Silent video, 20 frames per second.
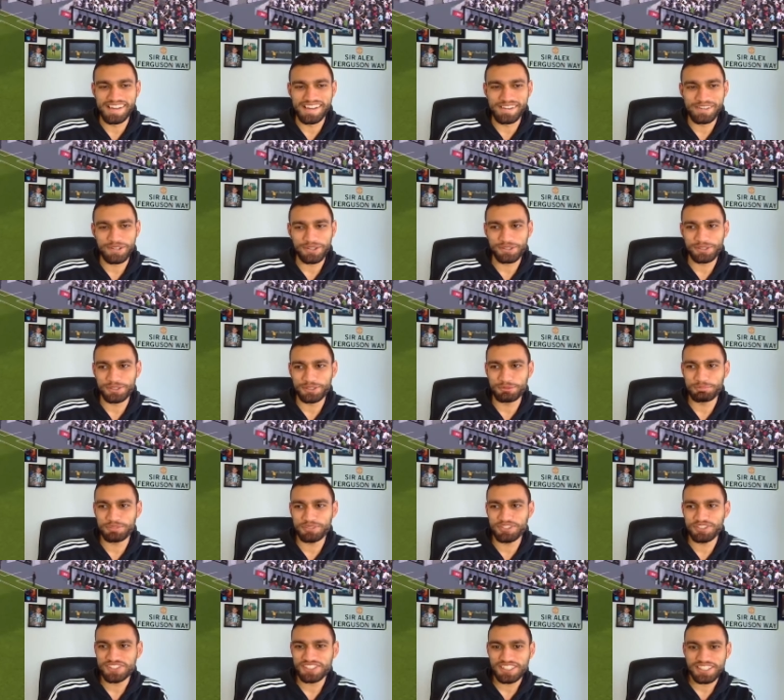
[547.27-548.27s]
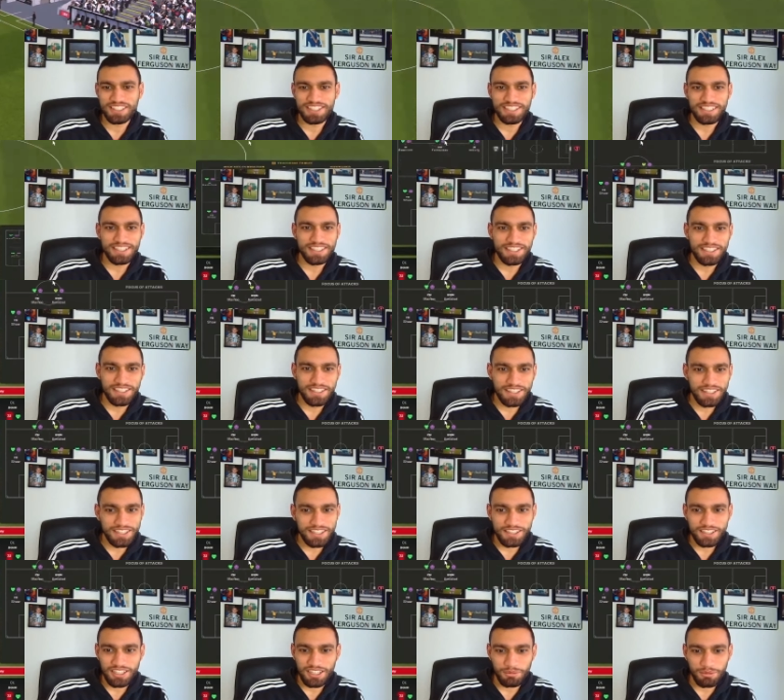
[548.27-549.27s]
Oops.
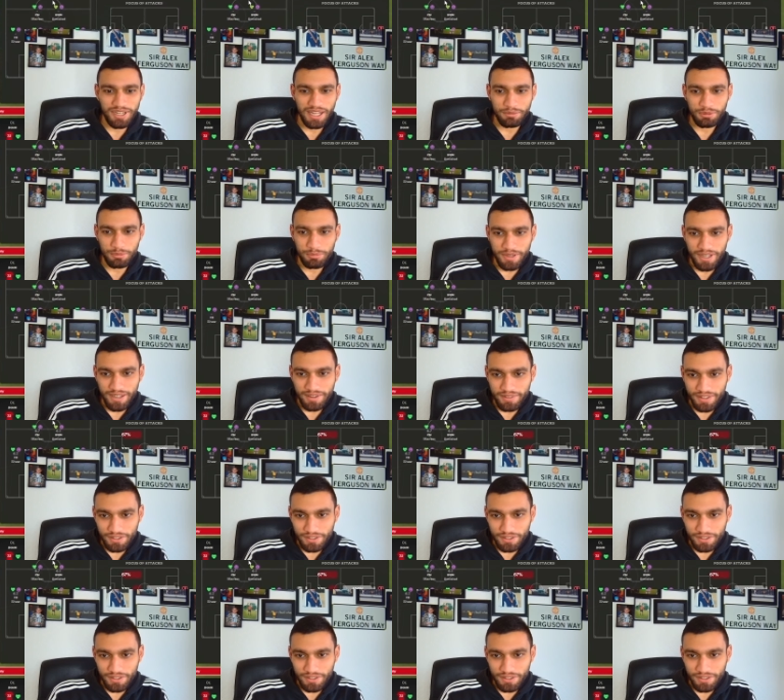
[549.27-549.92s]
Come on, Amrabat.